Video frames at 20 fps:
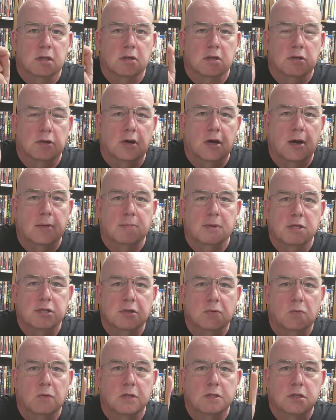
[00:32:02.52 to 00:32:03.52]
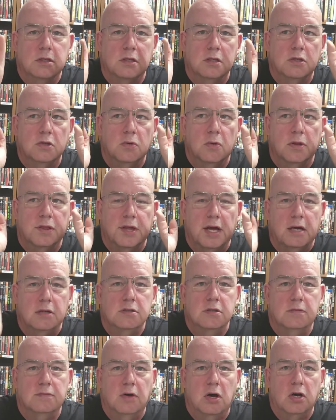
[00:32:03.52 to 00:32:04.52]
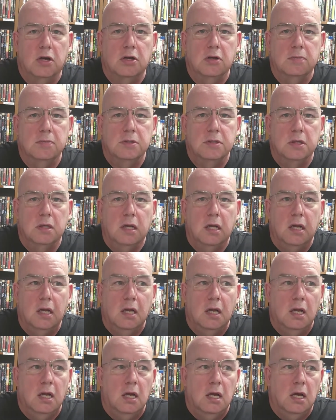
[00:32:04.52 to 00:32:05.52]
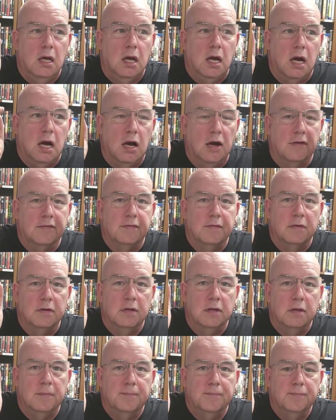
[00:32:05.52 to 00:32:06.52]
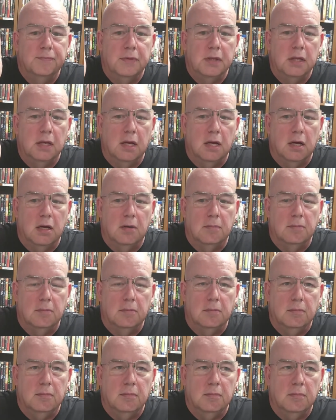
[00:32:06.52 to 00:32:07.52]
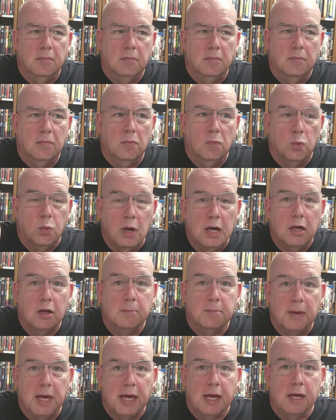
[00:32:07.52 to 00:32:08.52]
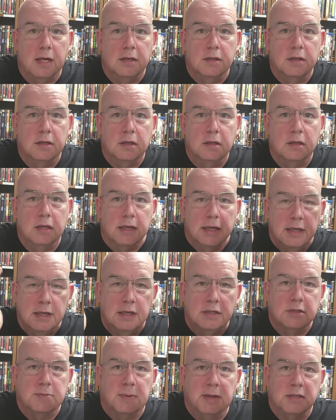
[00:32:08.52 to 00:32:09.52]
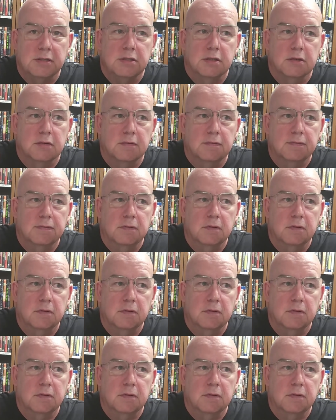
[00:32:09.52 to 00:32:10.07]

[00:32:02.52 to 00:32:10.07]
Their ambition was to do 1,000 volumes of um, well-made, inexpensive